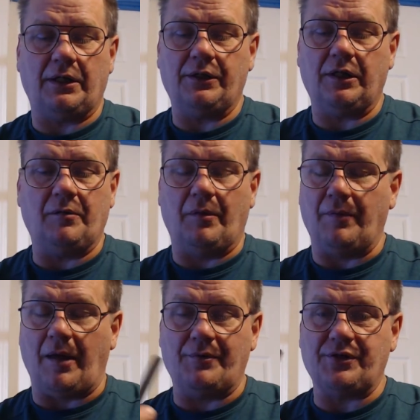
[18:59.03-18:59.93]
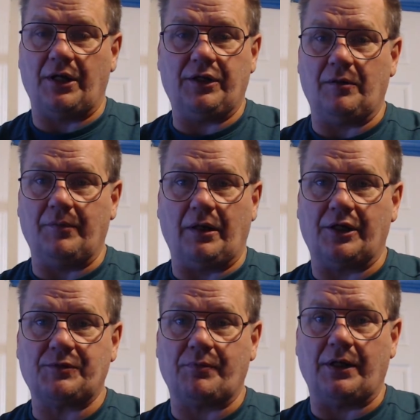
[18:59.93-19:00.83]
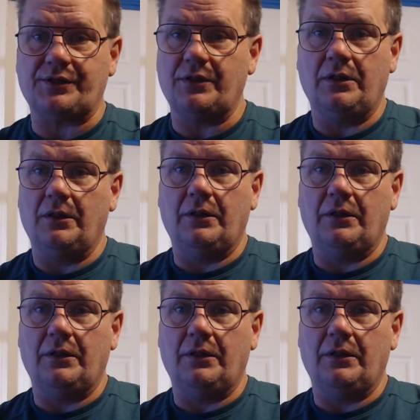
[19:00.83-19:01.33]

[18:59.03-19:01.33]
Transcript: You can get them on Amazon, you get them on AliExpress.